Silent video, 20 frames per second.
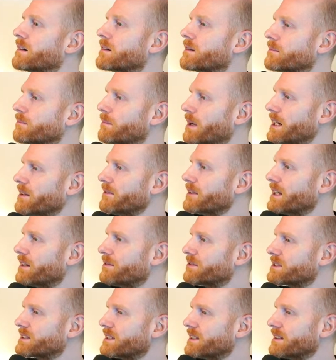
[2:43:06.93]
By the way, have
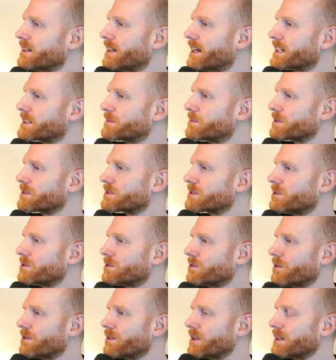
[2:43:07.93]
you seen the Xbox
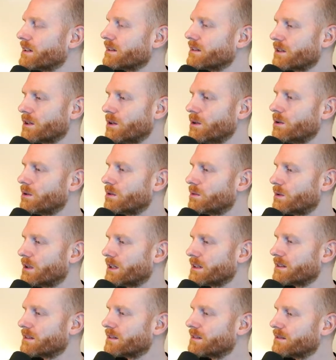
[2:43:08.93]
Godot thing? No,
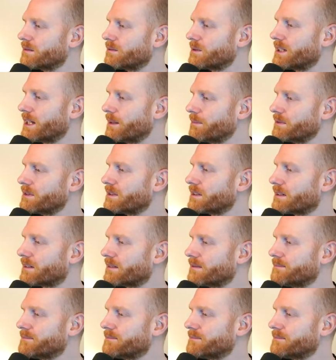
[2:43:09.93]
what? What happened there?